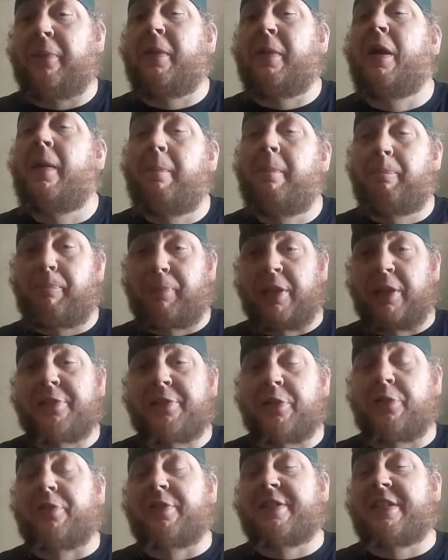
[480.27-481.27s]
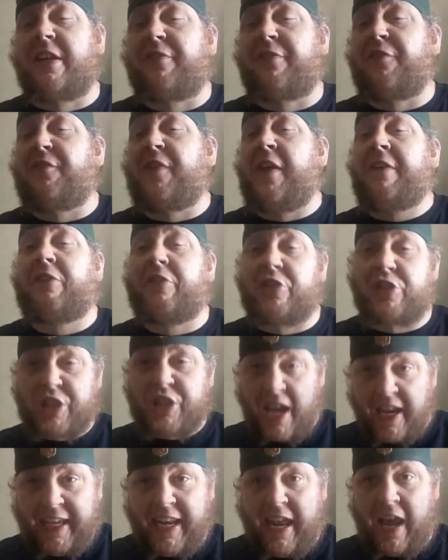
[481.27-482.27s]
film. Please do yourself a favor.
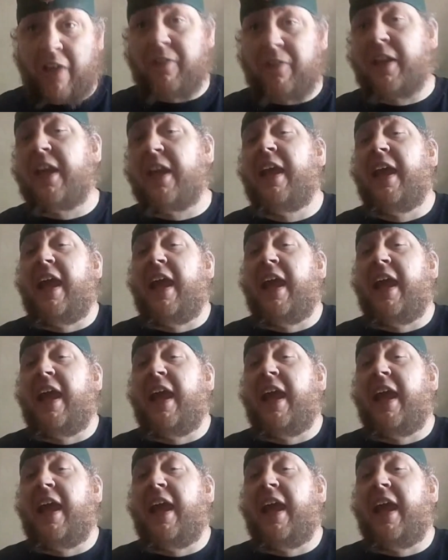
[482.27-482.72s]
Check it out.